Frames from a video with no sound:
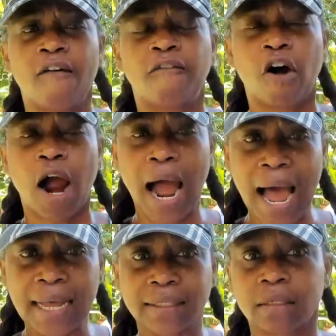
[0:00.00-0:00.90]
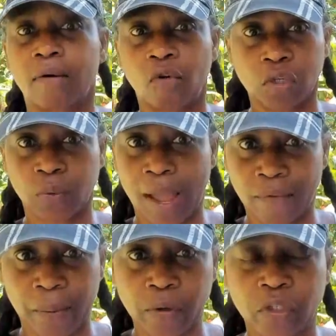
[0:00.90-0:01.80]
For us, of course, we
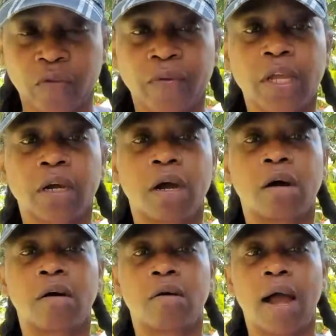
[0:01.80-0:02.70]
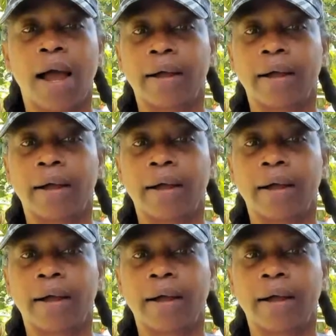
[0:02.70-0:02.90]
have a personal vehicle.